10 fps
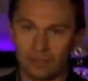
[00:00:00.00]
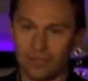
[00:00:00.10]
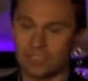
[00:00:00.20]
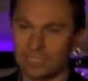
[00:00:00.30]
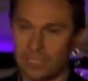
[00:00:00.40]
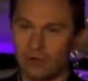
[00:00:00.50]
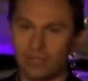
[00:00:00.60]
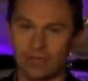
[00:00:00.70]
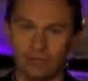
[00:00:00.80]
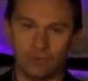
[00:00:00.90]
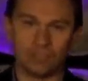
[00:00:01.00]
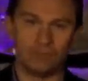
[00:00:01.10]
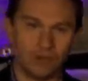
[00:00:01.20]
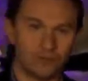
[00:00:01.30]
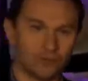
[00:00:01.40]
necessarily that
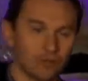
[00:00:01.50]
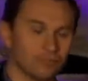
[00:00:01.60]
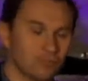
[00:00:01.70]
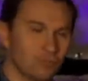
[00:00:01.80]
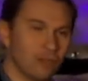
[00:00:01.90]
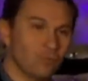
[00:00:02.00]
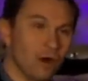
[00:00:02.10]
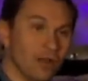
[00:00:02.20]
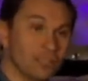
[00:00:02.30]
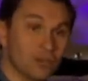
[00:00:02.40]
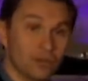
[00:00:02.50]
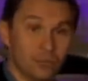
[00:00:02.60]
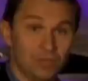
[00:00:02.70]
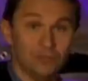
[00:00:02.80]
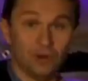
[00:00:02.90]
resveratrol from red wine is going to
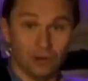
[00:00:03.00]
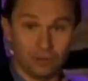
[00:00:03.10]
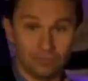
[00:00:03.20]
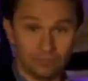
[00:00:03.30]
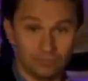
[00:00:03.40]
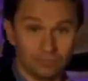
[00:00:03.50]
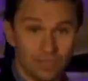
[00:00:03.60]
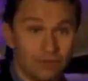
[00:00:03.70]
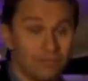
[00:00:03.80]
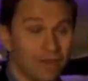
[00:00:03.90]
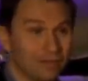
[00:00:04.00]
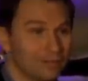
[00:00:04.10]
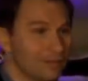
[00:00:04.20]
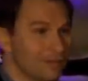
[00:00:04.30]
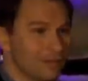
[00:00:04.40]
be a drug. In fact,
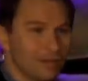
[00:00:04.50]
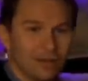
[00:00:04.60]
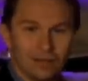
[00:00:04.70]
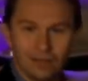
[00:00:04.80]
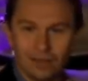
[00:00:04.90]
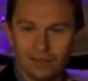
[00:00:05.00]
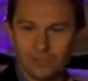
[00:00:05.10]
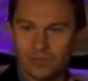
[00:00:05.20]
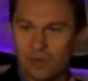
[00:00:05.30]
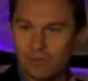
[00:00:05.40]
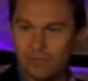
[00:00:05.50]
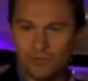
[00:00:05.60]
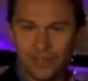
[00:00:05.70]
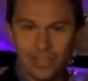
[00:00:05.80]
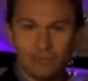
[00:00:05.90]
I saw a number of you
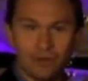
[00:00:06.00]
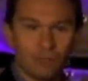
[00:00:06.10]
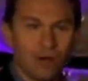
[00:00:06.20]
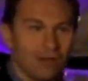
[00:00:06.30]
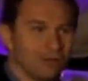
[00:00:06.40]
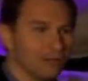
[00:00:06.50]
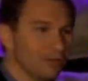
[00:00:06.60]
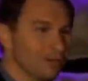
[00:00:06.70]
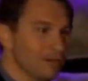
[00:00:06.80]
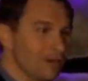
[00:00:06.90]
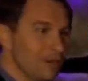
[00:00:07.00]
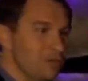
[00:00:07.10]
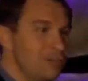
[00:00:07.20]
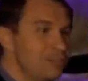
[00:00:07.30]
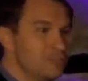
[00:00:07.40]
drinking red wine earlier. You'd
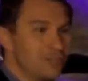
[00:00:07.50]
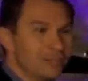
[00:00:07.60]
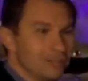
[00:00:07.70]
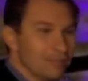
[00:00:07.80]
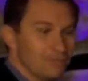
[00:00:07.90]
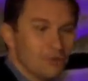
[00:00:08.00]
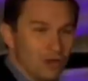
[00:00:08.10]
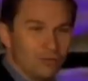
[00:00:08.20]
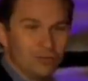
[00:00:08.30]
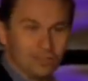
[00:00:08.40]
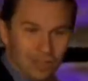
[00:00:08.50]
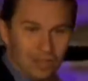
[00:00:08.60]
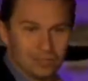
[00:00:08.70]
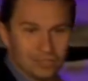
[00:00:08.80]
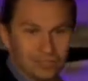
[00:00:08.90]
need to drink a few hundred
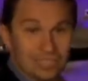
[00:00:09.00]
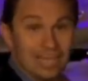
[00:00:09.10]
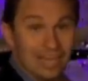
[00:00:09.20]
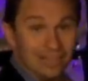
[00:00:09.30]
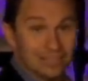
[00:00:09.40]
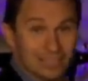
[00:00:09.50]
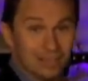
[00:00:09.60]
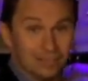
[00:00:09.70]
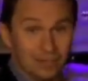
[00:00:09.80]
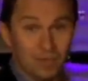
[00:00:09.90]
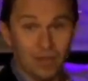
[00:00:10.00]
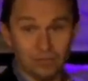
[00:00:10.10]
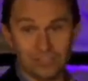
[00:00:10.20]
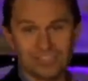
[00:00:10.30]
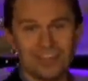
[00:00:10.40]
glasses a day to get the
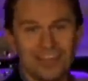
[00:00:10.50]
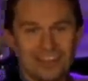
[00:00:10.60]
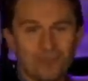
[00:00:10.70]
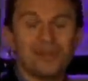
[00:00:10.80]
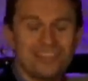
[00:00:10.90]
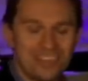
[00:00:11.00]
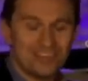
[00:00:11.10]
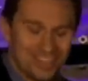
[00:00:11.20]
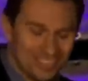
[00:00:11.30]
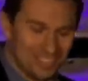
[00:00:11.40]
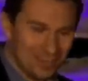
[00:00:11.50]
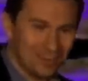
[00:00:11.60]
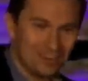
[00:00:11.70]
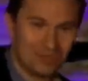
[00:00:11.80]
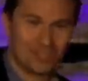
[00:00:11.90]
amounts that we think are
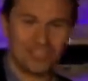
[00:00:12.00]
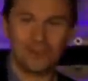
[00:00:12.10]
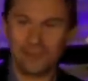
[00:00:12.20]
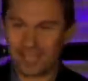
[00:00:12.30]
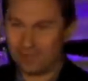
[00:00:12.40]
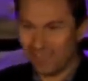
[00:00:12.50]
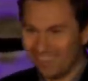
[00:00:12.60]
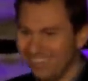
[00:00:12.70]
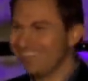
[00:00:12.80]
necessary, which I don't recommend.